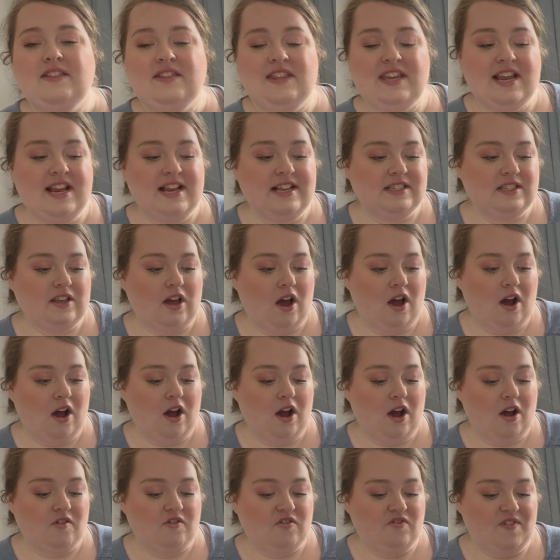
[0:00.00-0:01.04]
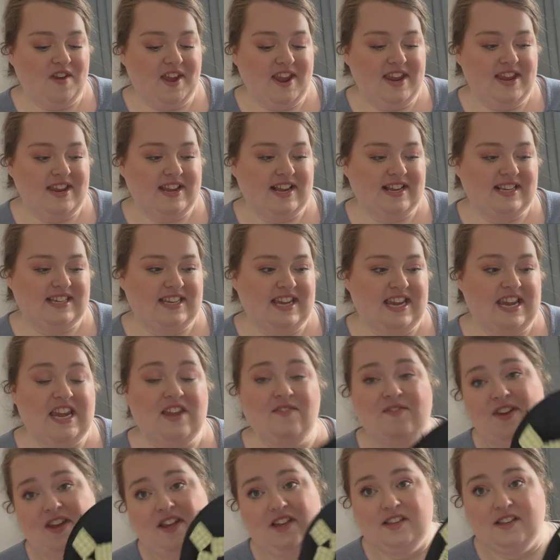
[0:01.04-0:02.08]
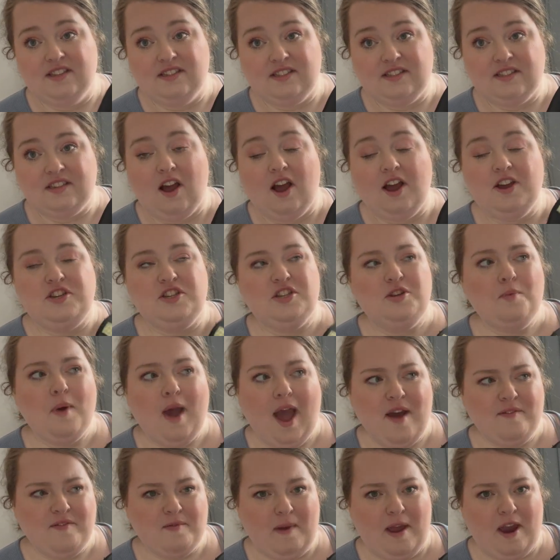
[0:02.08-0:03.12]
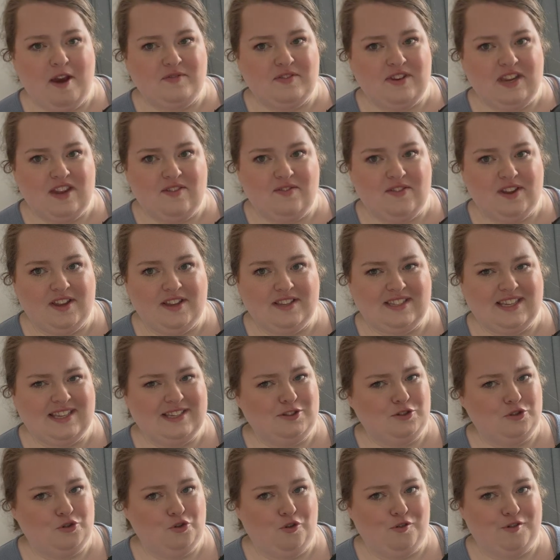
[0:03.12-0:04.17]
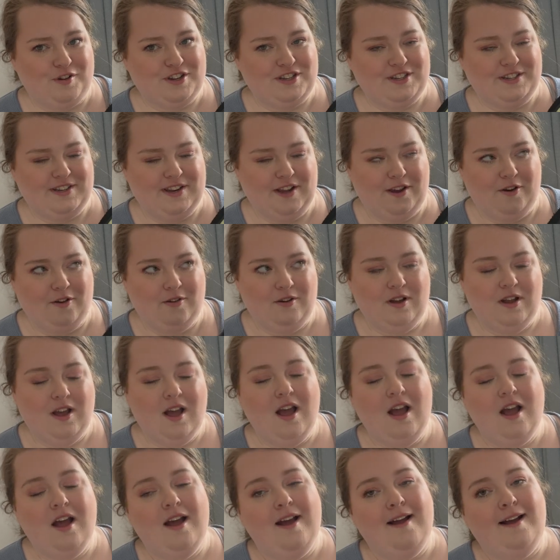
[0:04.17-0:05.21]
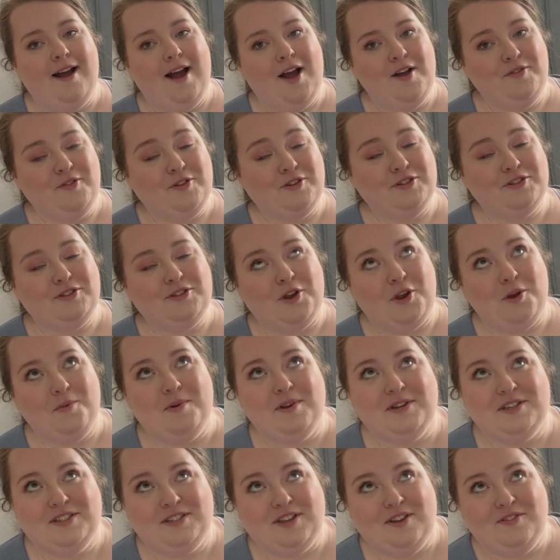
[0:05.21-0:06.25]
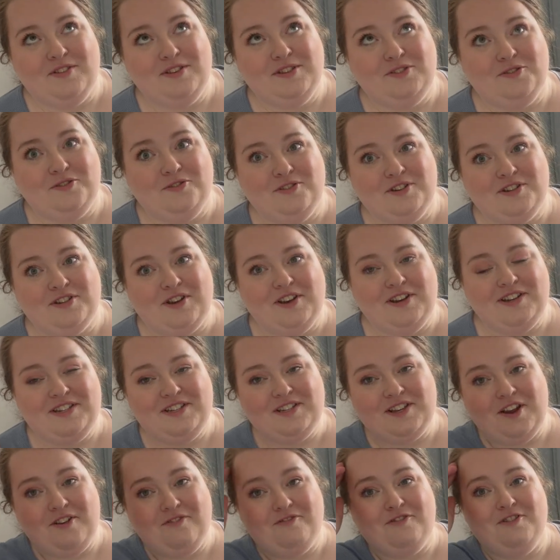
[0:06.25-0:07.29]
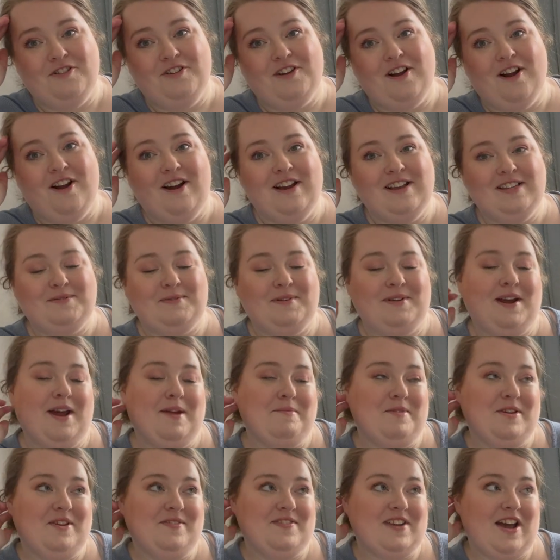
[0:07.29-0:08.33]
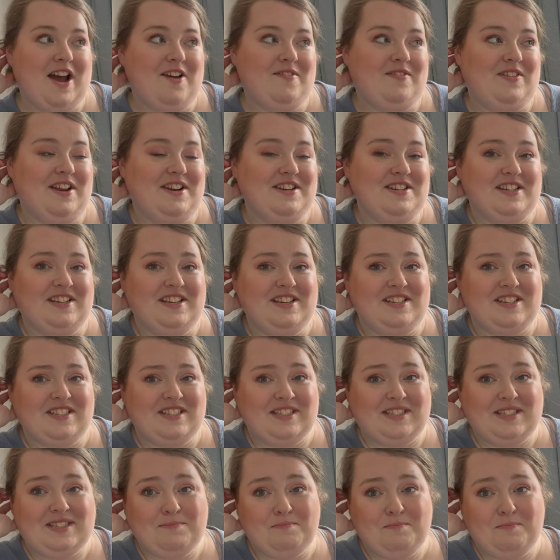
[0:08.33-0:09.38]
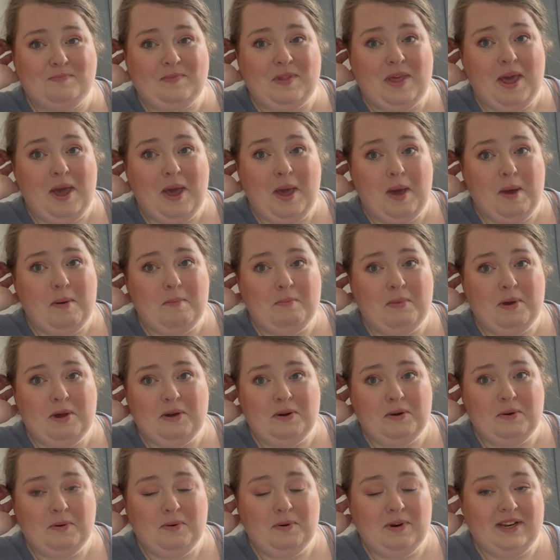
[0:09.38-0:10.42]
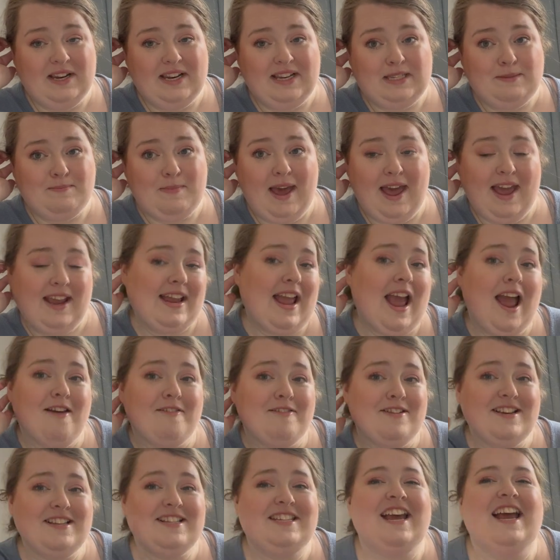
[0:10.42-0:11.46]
These are fake Tevas. I do have a pair of Tevas in storage still. I've got so much stuff in storage that I need to go through, guys. When I moved out of London, I just put it all in a spare garage.